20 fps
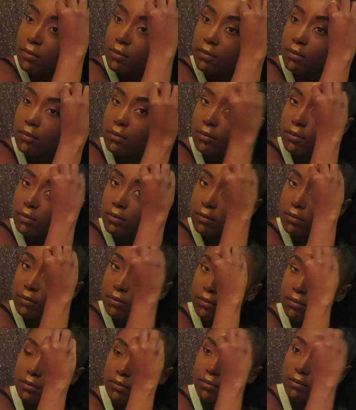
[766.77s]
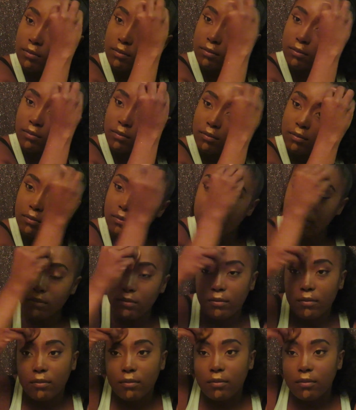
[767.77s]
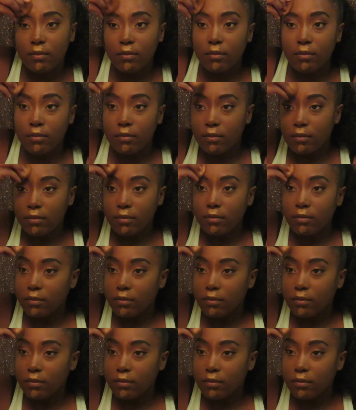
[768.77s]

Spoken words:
(silence)